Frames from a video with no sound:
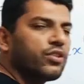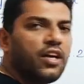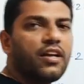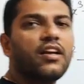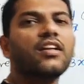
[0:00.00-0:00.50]
to
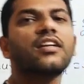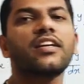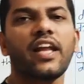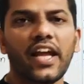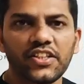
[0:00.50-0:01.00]
the
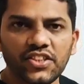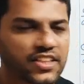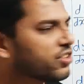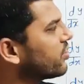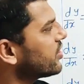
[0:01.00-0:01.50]

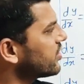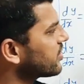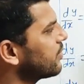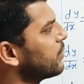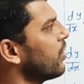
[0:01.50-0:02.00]
tangent. So this is
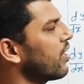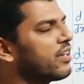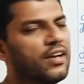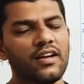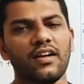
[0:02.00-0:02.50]

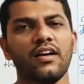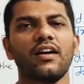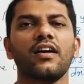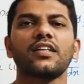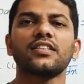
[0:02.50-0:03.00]
somewhat
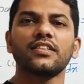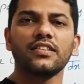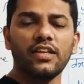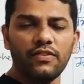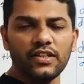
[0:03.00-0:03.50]
a
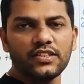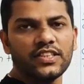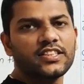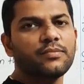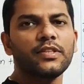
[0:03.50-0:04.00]
given
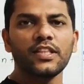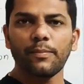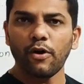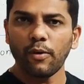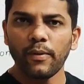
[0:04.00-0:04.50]
system in the
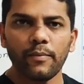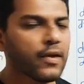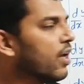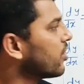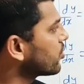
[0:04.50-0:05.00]
problem.
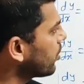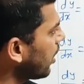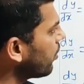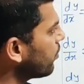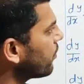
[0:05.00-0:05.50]
So
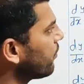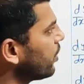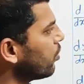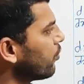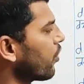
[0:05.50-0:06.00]
now
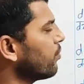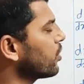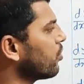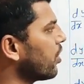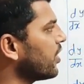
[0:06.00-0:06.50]
we know from
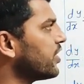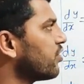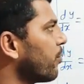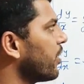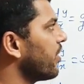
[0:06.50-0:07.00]
the coordinate
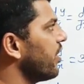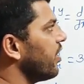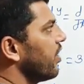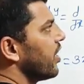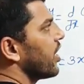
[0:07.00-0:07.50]

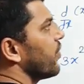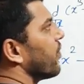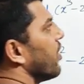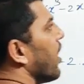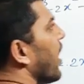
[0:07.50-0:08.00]
geometry, if
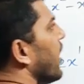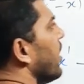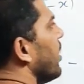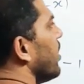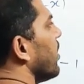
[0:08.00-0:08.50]

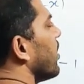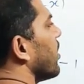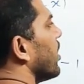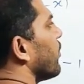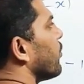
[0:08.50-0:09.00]

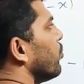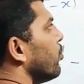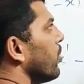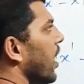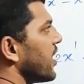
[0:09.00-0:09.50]

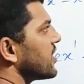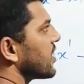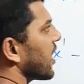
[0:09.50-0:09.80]
two lines